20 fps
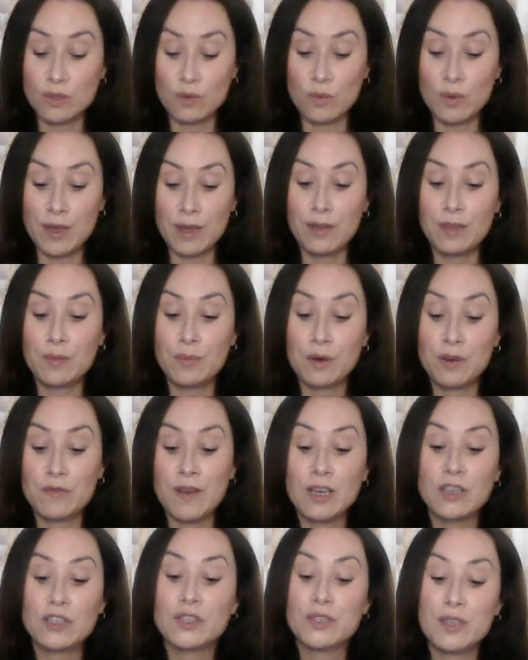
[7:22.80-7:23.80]
with
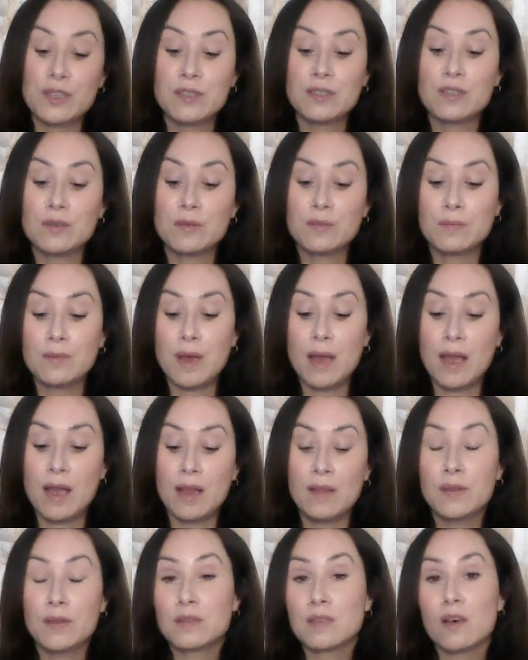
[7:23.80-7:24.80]
perfectionism
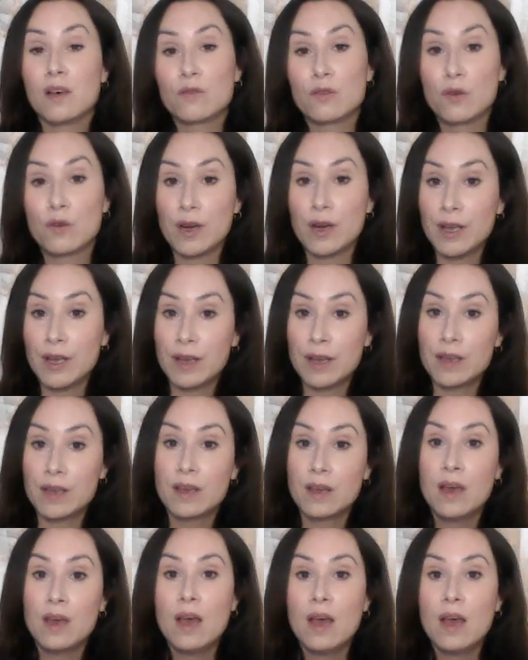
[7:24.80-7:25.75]
and the self-critic,